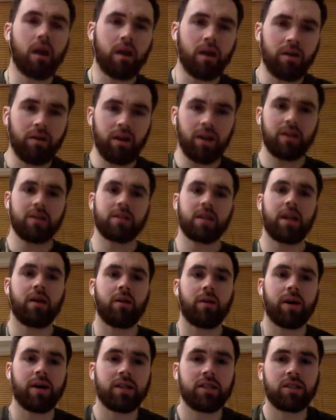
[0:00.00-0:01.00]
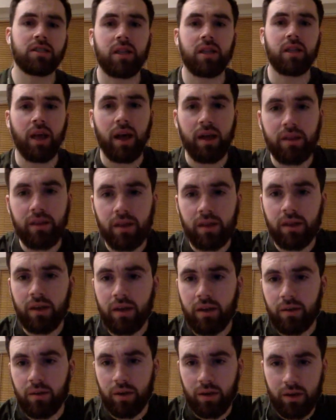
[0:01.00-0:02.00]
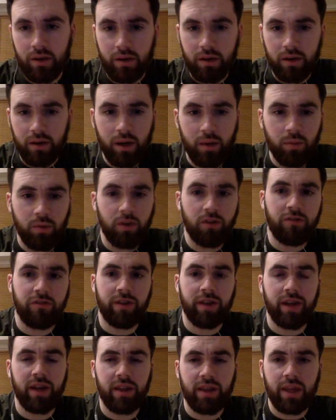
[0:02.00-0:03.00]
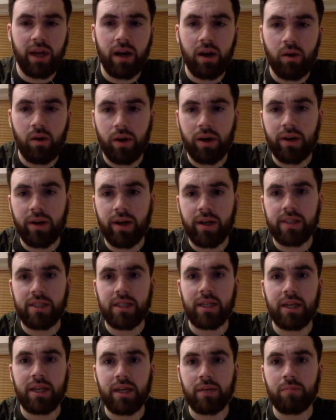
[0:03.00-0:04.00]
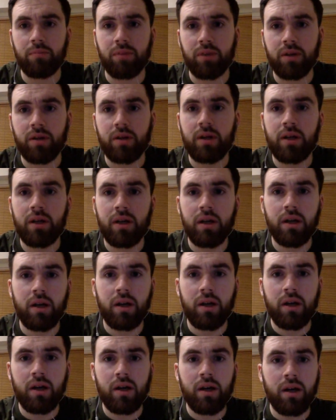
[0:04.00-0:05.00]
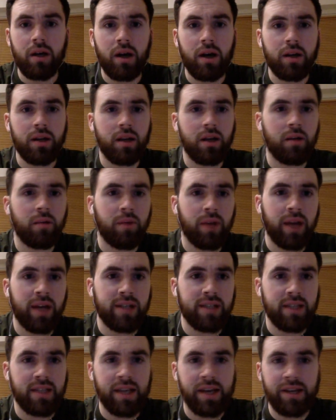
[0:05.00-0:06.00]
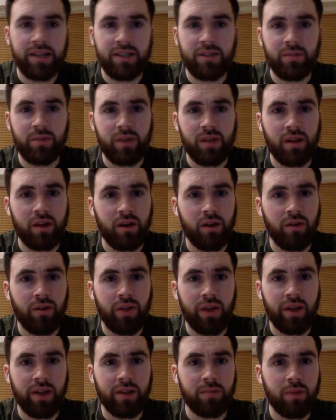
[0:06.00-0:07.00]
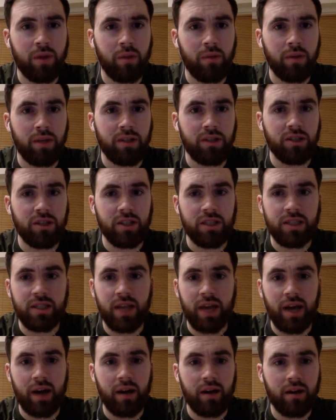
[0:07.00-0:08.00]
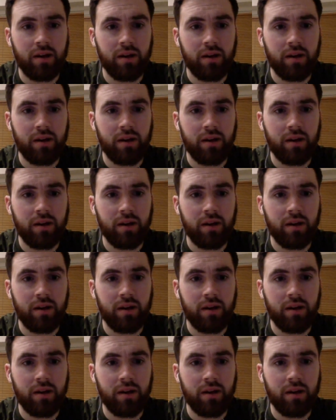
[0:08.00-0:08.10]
I don't think there's any question on that he would fit in there quite nicely. But I don't know, my hesitation with the whole thing is probably just that